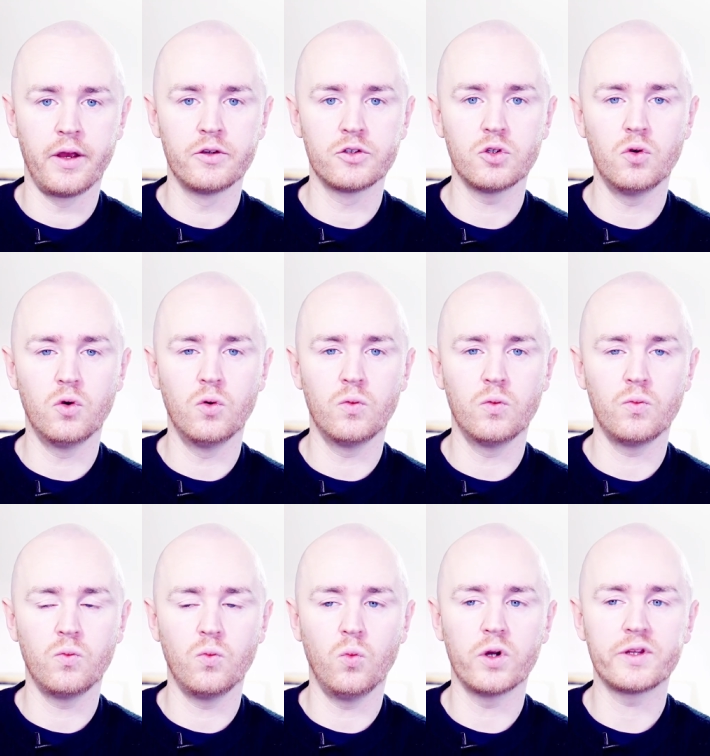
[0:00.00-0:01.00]
So
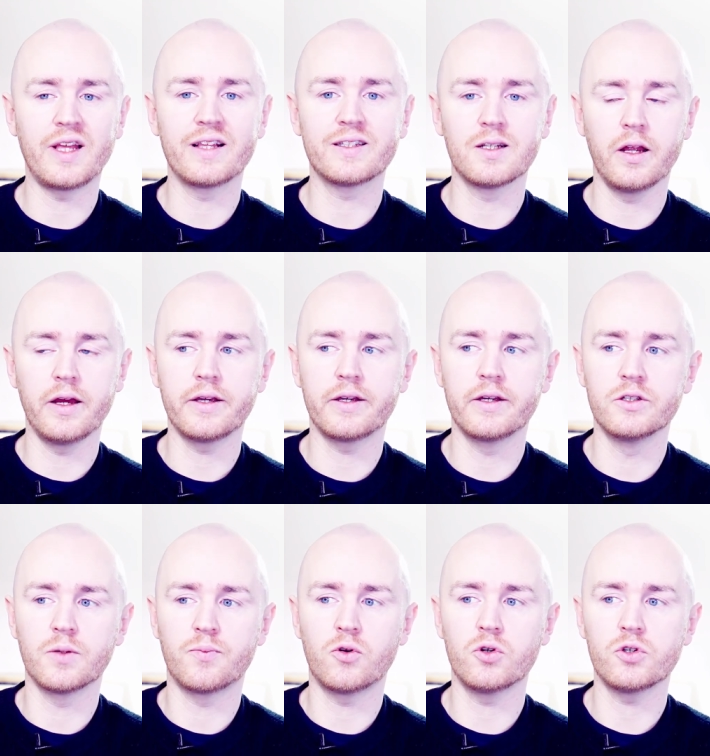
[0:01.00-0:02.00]
what that's like is
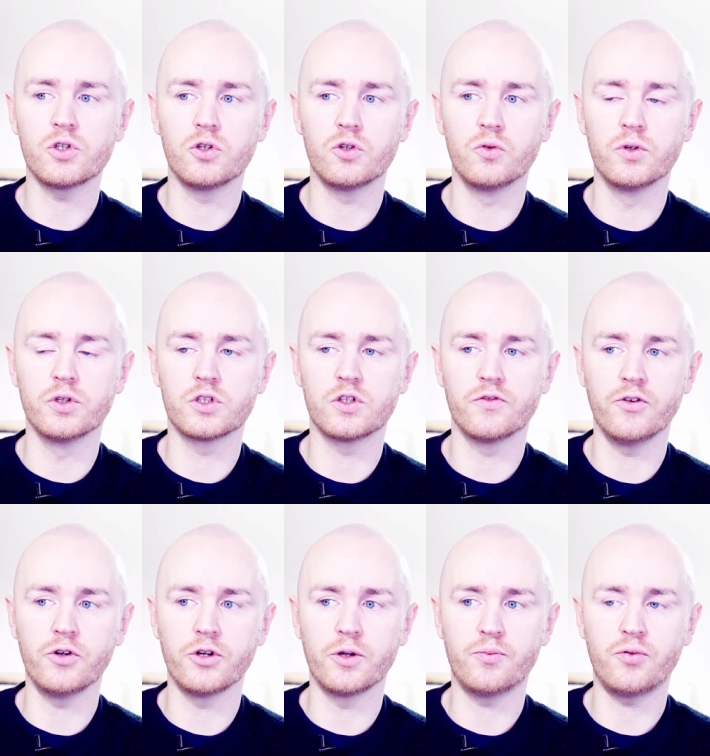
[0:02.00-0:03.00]
a person who is
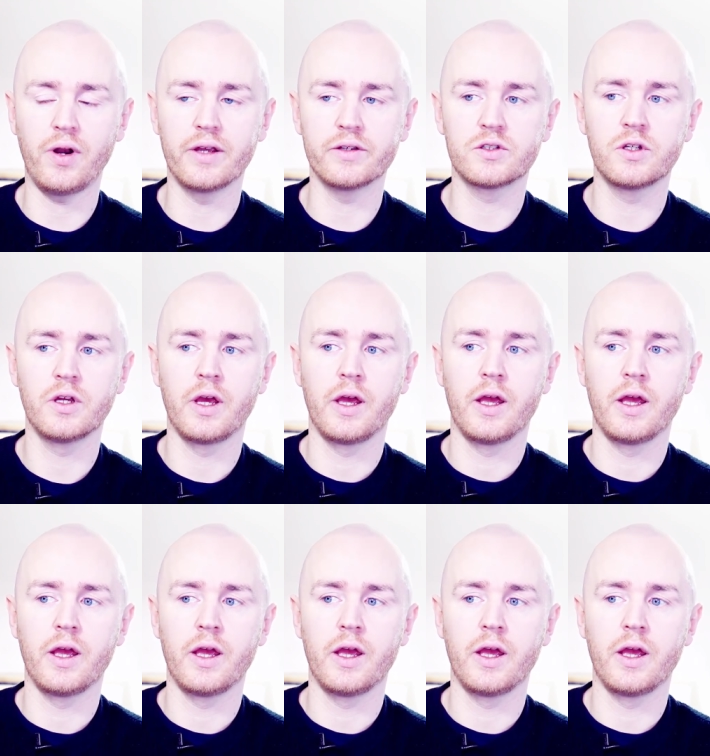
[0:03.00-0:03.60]
severely depressed,